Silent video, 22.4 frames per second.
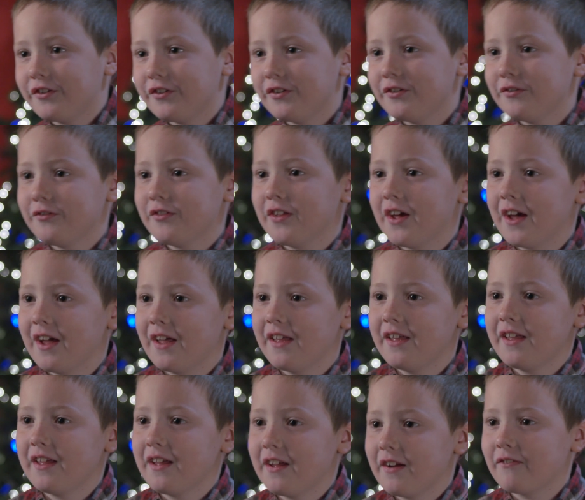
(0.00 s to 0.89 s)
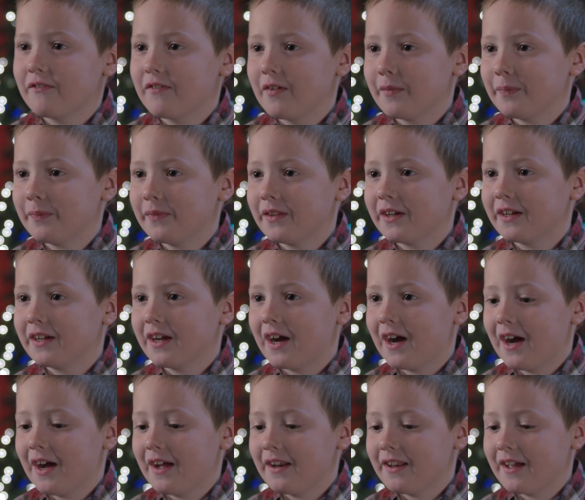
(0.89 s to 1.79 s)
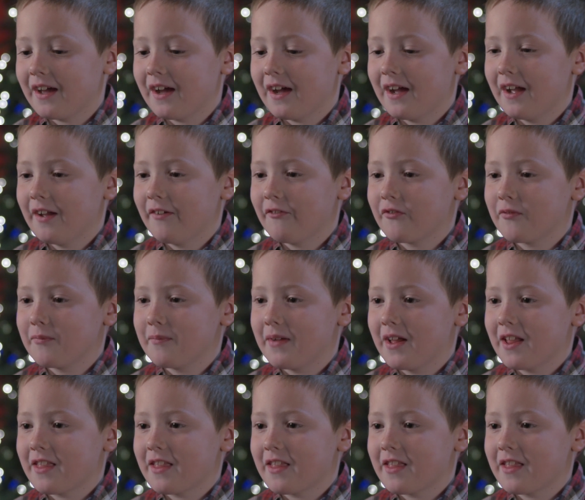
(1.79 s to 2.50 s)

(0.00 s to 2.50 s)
you that from the God, I have a